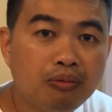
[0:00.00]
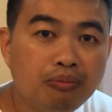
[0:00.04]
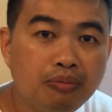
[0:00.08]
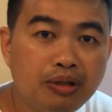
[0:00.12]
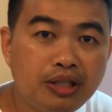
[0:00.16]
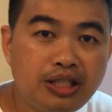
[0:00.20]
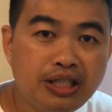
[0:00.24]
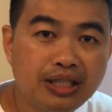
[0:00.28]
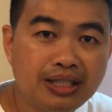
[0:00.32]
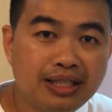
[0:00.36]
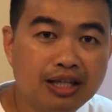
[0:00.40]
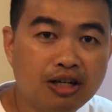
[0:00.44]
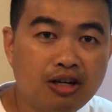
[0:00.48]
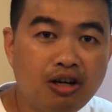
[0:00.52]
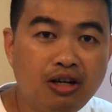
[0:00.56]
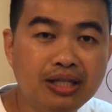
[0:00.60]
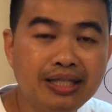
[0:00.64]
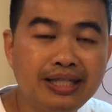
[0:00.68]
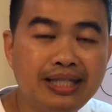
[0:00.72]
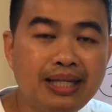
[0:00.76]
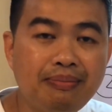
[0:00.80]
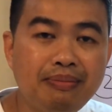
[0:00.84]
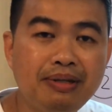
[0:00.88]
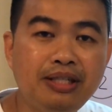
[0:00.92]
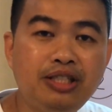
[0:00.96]
which is a
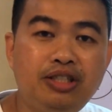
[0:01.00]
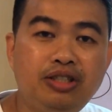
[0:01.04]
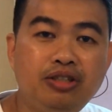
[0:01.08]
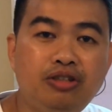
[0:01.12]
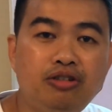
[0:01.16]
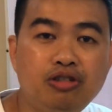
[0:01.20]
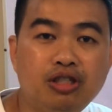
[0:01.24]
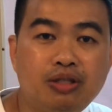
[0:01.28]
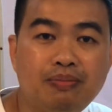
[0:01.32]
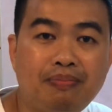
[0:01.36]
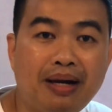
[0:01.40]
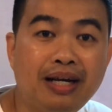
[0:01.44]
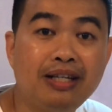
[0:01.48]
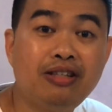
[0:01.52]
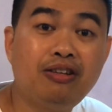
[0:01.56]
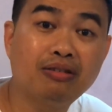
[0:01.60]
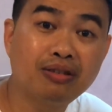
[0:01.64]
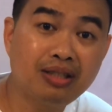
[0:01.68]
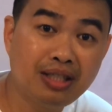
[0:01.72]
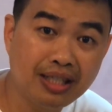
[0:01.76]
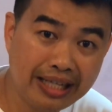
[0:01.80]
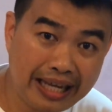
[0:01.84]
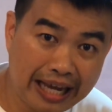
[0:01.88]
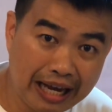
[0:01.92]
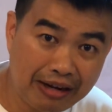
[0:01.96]
concept introduced by
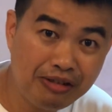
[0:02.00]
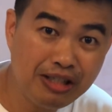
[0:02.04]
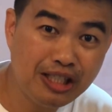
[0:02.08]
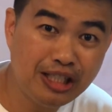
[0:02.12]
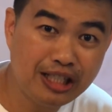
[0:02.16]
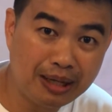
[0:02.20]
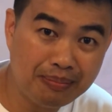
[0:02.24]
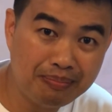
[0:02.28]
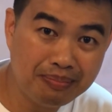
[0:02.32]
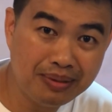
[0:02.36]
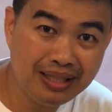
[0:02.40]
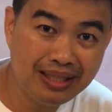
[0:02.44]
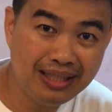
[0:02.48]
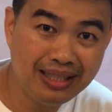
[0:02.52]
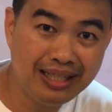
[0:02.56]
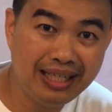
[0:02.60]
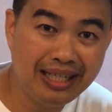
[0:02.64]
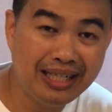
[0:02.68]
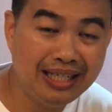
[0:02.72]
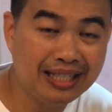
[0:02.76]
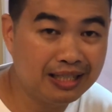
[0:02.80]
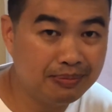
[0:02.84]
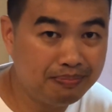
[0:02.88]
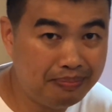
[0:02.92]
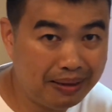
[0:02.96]
Dr. Gary Chapman
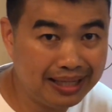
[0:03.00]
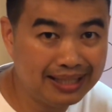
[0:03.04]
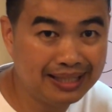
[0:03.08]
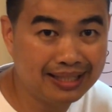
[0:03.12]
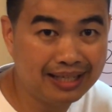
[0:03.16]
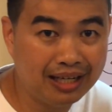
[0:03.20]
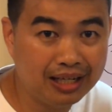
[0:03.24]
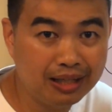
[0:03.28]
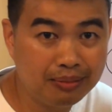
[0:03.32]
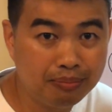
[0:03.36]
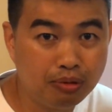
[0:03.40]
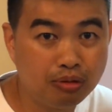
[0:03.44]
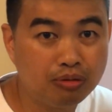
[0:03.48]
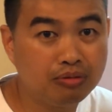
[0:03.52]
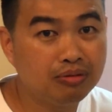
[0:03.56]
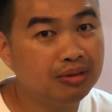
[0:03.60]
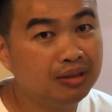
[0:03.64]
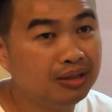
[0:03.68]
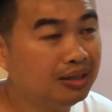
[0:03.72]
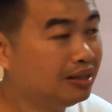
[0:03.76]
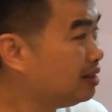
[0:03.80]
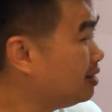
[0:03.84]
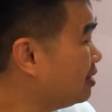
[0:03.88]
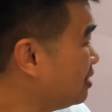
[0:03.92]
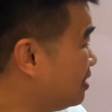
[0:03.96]
in his best-selling book,
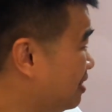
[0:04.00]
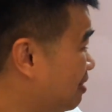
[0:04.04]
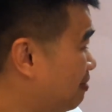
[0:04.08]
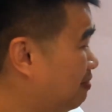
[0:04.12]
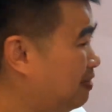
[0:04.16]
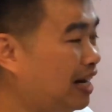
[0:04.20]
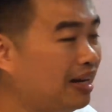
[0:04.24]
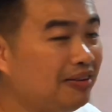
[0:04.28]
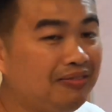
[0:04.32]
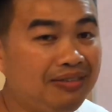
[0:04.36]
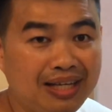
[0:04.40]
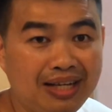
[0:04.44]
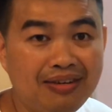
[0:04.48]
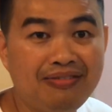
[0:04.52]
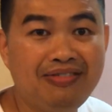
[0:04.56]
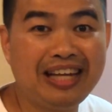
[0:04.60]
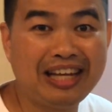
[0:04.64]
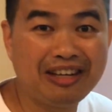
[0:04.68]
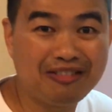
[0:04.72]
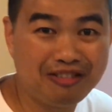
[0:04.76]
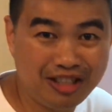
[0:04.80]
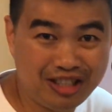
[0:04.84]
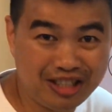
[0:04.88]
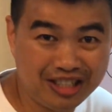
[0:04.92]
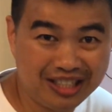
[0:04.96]
The 5 Love
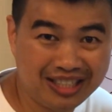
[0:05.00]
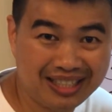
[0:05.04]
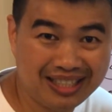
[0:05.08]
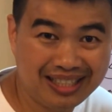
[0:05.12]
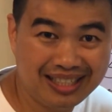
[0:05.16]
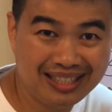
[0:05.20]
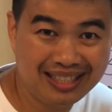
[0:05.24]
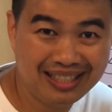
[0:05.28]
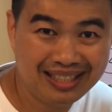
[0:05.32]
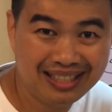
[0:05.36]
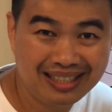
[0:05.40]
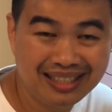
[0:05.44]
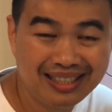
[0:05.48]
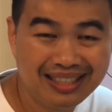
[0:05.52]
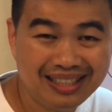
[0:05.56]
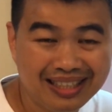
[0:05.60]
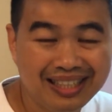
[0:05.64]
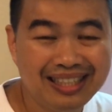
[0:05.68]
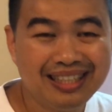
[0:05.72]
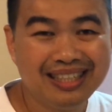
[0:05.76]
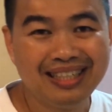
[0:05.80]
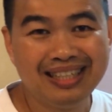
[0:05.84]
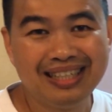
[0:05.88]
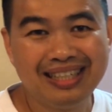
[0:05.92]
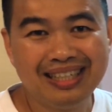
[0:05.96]
Languages.
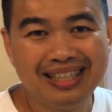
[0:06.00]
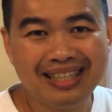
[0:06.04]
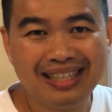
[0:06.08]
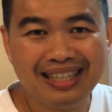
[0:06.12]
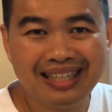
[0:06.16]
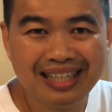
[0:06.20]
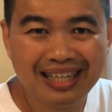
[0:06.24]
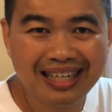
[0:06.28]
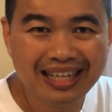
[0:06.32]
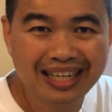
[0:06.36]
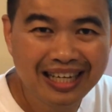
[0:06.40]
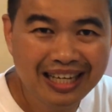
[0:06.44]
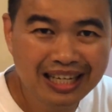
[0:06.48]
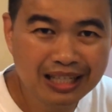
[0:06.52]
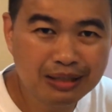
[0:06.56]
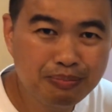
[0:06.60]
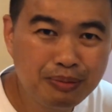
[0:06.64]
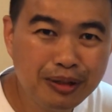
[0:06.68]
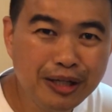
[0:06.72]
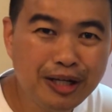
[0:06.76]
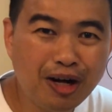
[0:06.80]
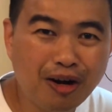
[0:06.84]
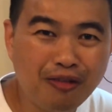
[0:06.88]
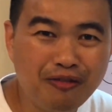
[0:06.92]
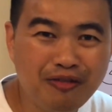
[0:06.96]
It's
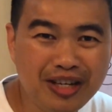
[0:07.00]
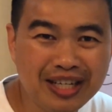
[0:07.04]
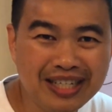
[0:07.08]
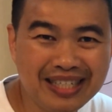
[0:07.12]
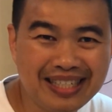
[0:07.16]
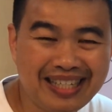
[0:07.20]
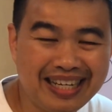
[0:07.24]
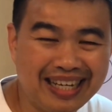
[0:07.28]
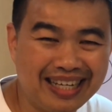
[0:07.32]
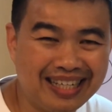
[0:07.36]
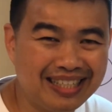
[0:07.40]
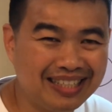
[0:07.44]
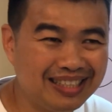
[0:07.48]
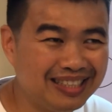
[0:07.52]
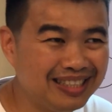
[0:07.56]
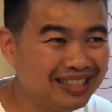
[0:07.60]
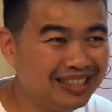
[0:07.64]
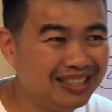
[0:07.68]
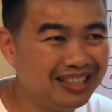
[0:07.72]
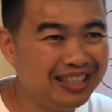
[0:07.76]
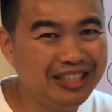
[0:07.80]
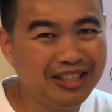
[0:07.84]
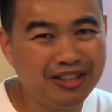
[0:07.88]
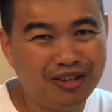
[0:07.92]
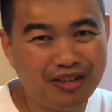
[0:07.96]
pretty obvious that
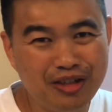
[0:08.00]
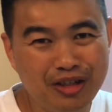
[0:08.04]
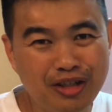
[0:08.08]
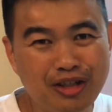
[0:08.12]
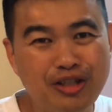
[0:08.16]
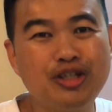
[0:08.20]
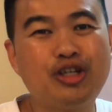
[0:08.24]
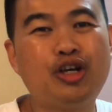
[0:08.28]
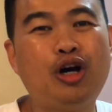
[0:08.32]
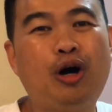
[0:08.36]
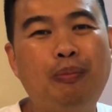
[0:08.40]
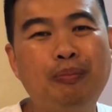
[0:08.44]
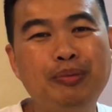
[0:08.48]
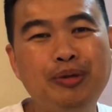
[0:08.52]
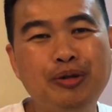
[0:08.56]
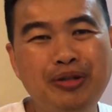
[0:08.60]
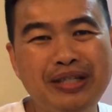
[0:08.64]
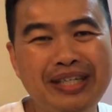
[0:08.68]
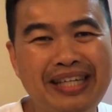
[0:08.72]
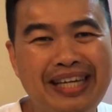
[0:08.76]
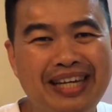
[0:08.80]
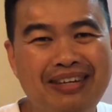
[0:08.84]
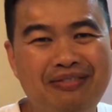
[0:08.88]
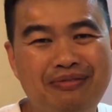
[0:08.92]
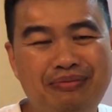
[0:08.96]
in order to
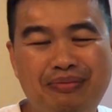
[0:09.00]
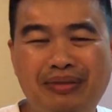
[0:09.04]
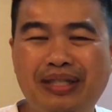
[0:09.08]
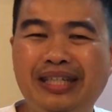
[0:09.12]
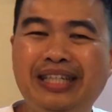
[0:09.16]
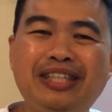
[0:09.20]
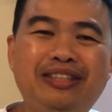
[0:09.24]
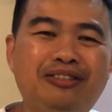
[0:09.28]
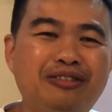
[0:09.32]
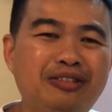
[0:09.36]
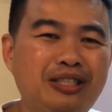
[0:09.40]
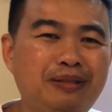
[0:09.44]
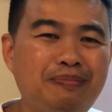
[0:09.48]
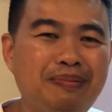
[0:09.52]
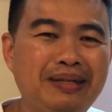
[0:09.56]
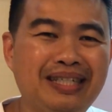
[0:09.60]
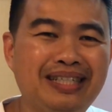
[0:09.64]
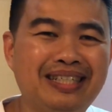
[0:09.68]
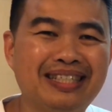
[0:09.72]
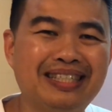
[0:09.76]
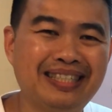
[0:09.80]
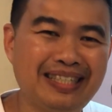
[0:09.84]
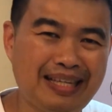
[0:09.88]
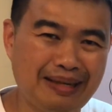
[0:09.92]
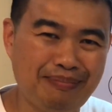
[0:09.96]
communicate, we need to
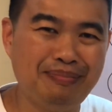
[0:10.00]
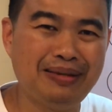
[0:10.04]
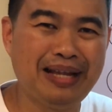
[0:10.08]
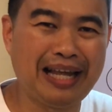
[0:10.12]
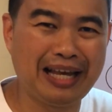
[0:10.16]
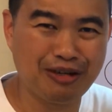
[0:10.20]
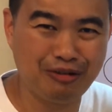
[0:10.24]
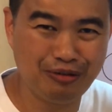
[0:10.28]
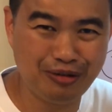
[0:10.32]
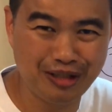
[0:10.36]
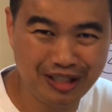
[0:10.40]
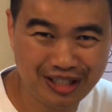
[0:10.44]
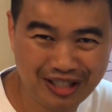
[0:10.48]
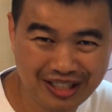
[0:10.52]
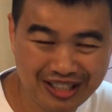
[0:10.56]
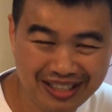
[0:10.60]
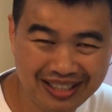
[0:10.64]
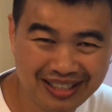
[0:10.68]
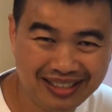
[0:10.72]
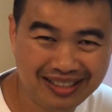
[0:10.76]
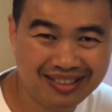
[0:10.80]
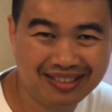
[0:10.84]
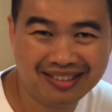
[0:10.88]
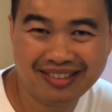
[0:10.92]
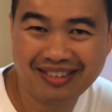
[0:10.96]
speak the same language,
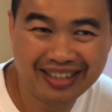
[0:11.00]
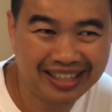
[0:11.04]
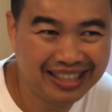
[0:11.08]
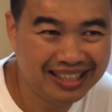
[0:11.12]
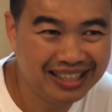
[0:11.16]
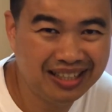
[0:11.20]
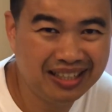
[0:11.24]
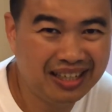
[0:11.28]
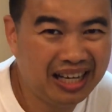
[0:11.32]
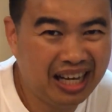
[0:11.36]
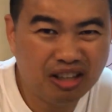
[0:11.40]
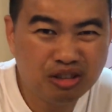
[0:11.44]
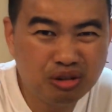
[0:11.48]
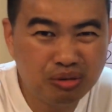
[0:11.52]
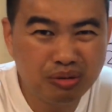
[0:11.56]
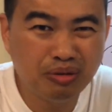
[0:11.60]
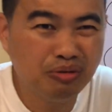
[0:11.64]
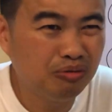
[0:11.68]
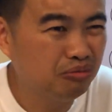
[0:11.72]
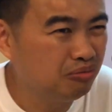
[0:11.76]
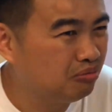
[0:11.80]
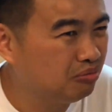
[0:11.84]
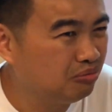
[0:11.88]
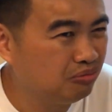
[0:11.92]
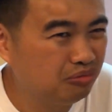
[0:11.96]
right? Else we
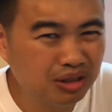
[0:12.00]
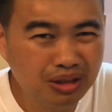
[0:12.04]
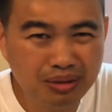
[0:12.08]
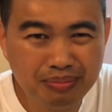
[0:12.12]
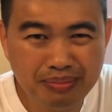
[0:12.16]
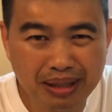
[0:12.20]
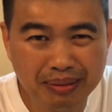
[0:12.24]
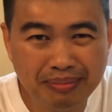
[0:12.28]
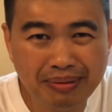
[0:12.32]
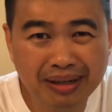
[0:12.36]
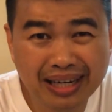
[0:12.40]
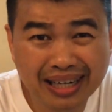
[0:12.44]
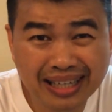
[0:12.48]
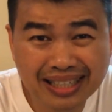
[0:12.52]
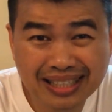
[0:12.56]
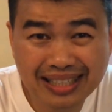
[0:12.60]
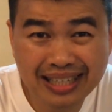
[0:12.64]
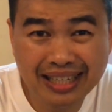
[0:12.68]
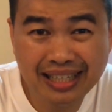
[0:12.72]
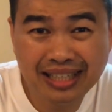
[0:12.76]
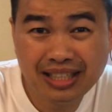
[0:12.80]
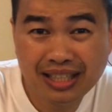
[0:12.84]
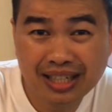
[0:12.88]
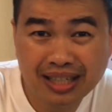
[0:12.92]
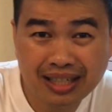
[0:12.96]
wouldn't be able to
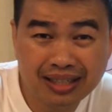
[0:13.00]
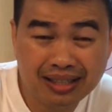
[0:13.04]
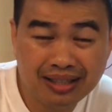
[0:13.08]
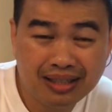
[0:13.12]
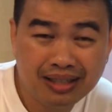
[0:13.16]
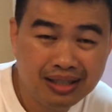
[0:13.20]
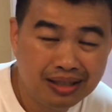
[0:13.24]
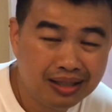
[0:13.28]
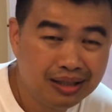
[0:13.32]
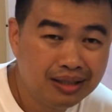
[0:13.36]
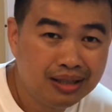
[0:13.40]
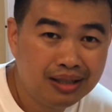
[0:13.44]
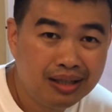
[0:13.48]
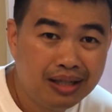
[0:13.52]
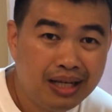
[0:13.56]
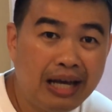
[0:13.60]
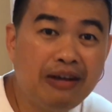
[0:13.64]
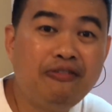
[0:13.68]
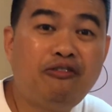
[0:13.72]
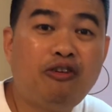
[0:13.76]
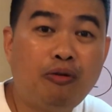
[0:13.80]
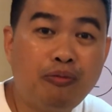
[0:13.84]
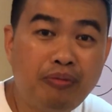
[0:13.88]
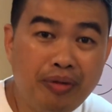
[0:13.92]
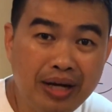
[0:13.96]
understand each other.
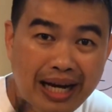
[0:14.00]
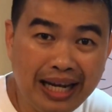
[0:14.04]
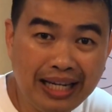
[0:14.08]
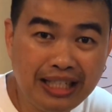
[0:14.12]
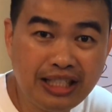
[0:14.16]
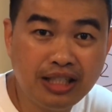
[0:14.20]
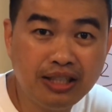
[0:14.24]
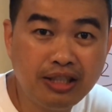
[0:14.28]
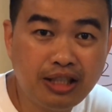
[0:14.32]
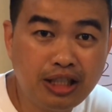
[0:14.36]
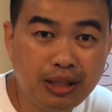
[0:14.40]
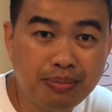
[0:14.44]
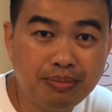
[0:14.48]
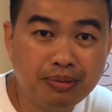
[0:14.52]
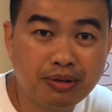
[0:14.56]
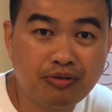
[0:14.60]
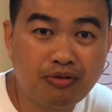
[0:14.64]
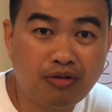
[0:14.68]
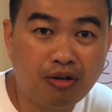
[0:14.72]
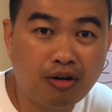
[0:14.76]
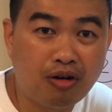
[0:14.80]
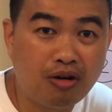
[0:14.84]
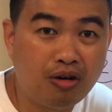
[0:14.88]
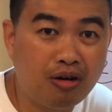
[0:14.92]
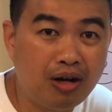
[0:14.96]
And for relationships,
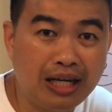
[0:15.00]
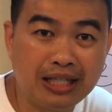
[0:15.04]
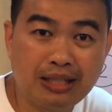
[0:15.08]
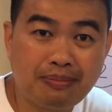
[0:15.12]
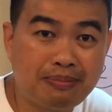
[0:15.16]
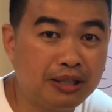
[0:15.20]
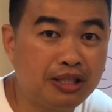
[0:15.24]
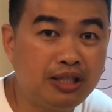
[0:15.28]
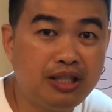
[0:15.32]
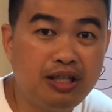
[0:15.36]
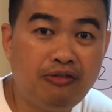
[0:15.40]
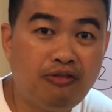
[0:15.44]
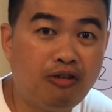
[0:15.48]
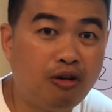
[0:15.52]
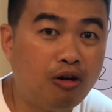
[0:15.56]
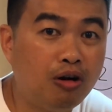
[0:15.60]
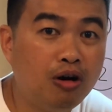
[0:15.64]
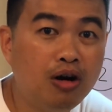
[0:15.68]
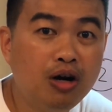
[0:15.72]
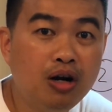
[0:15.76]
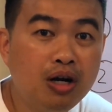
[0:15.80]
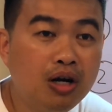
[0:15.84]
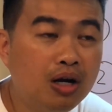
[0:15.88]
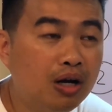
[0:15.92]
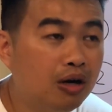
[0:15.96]
especially for